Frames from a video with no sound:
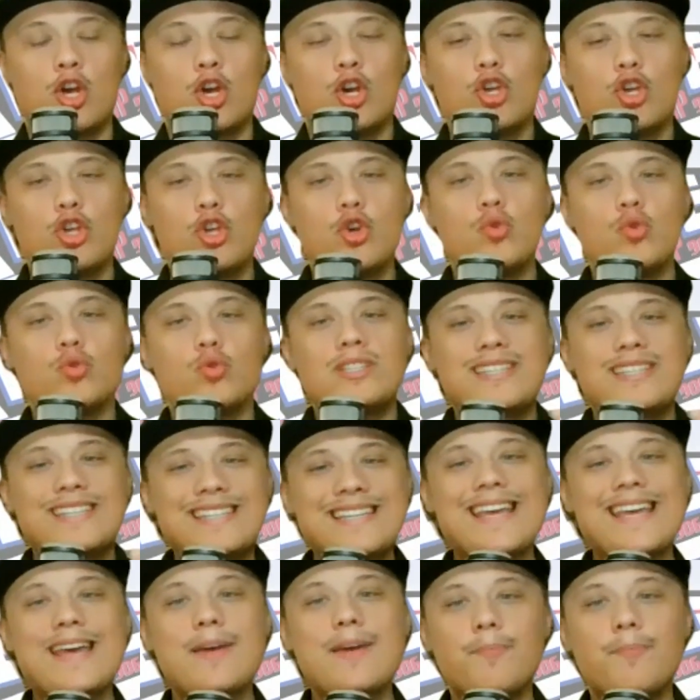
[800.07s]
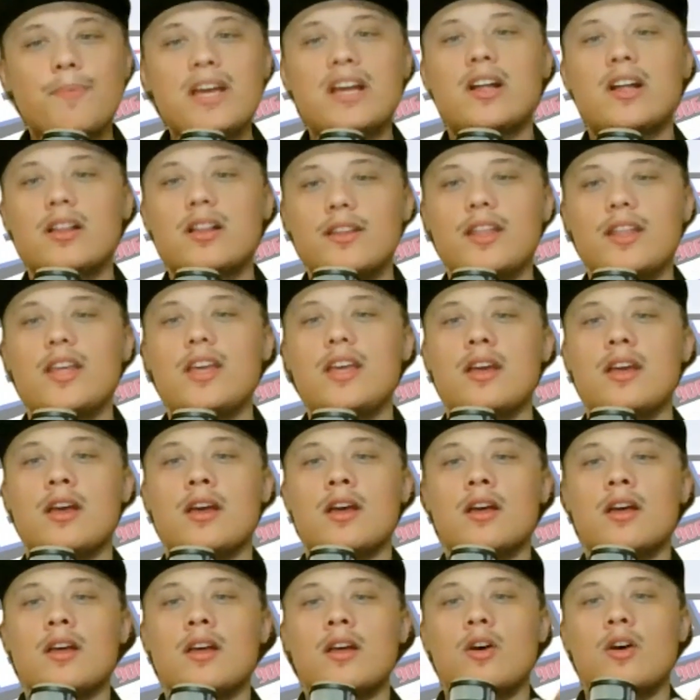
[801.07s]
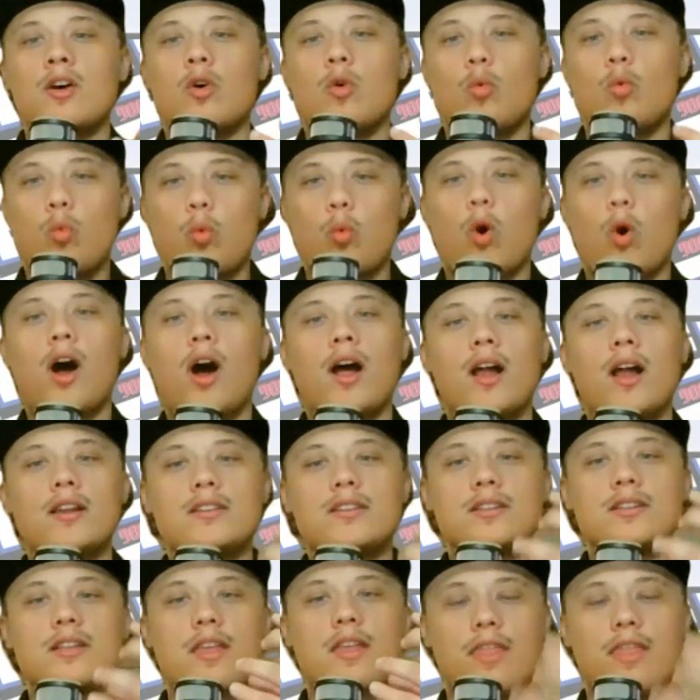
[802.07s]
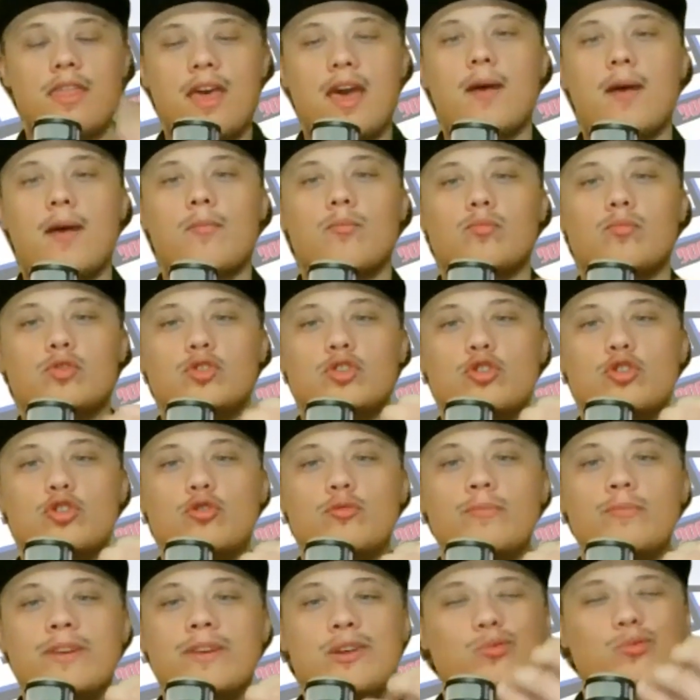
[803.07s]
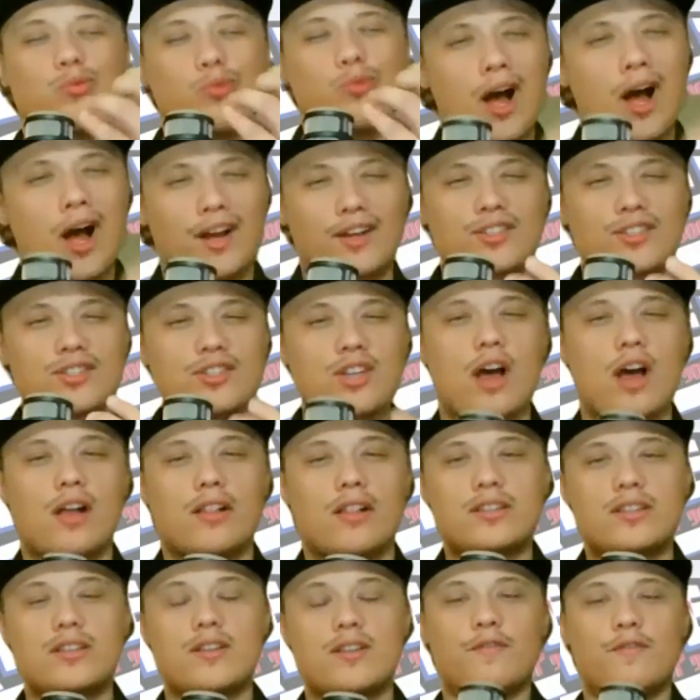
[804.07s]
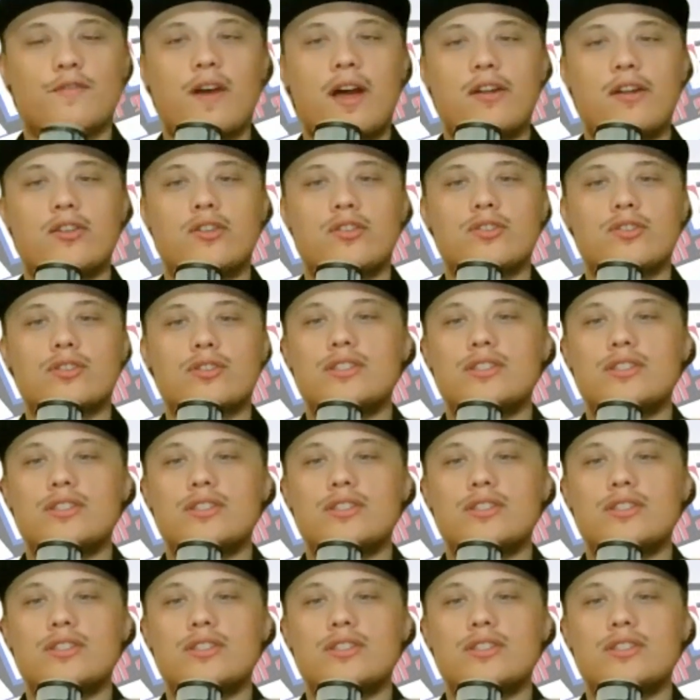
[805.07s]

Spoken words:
you typically want them to be rock solid defenders,